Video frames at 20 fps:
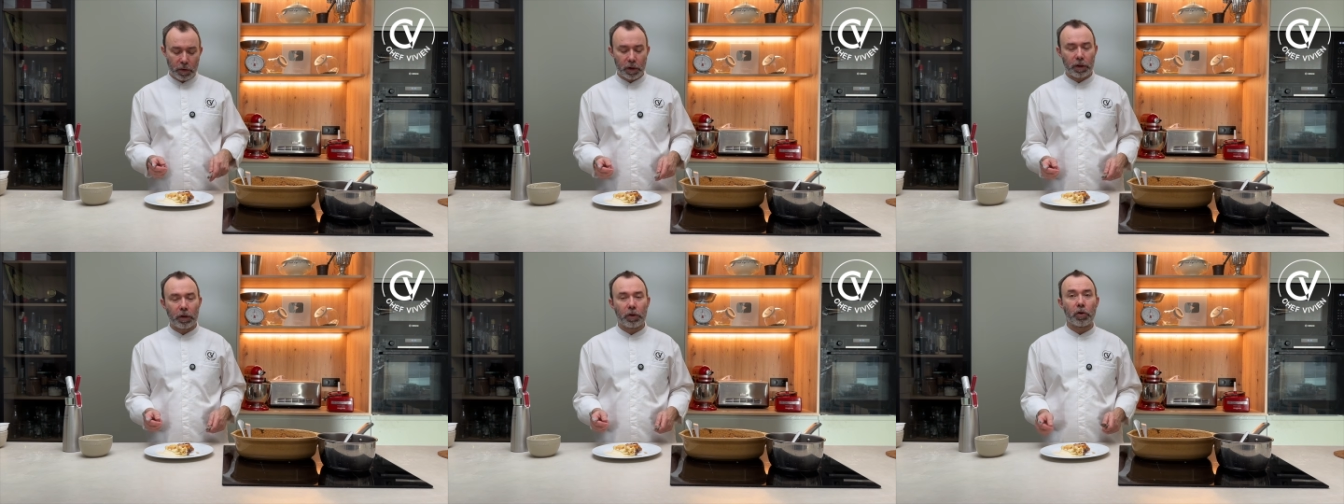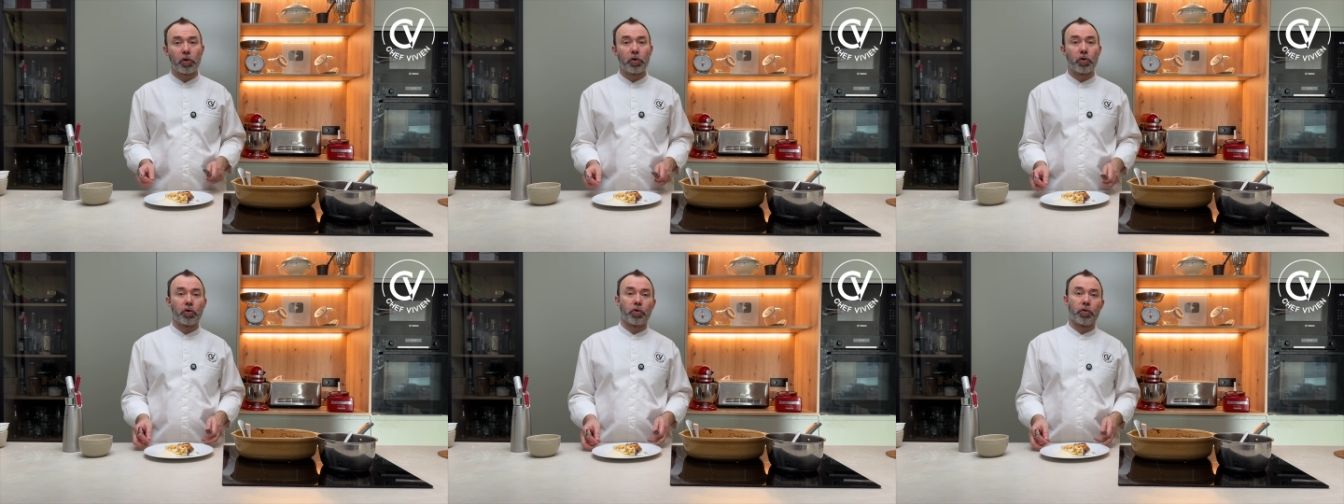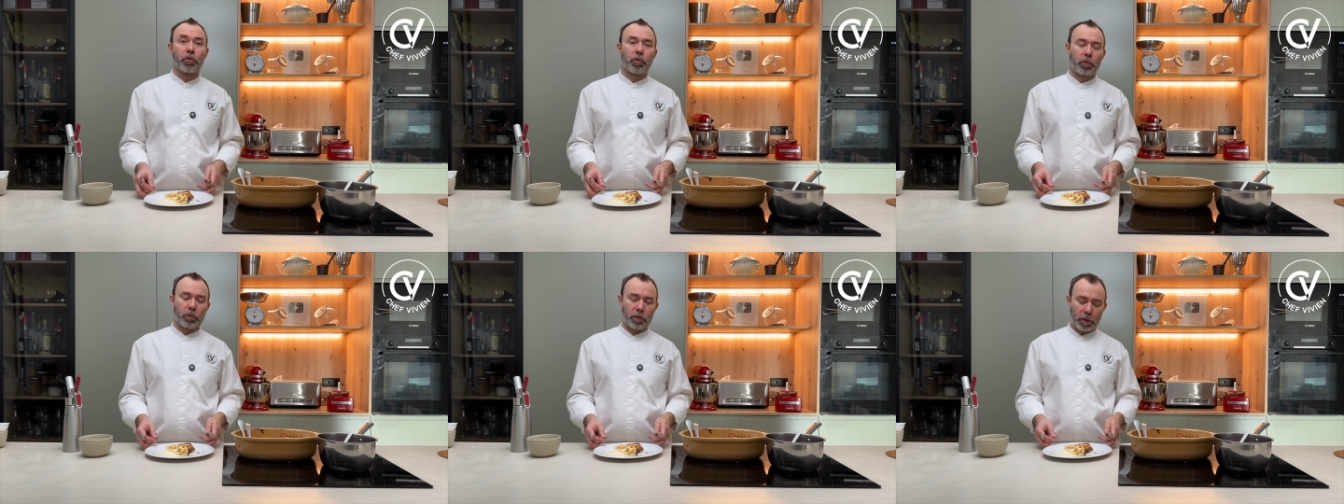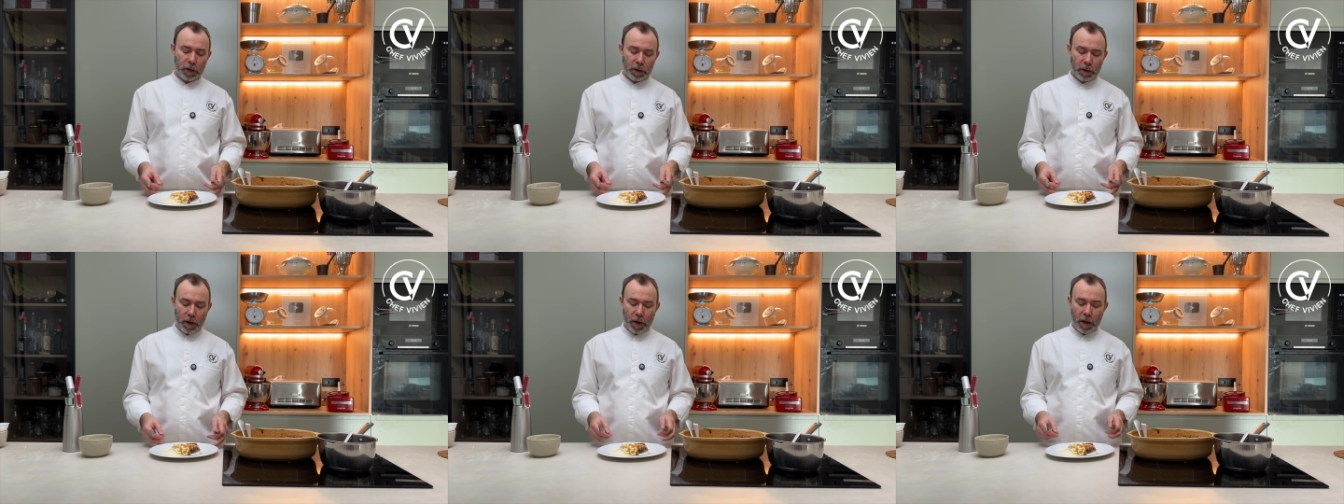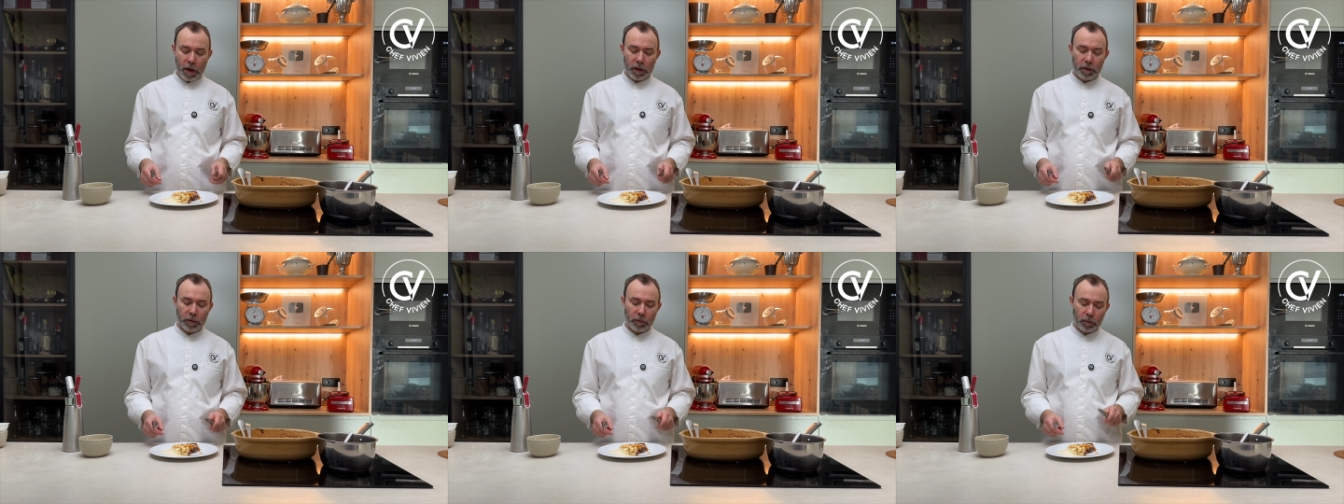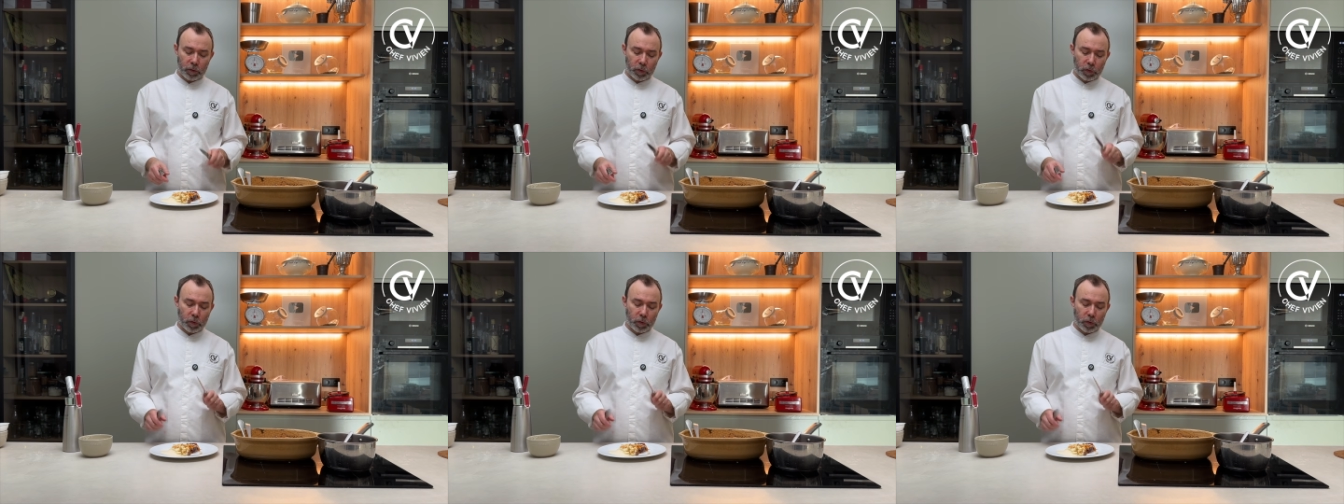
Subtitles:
little jus that I had,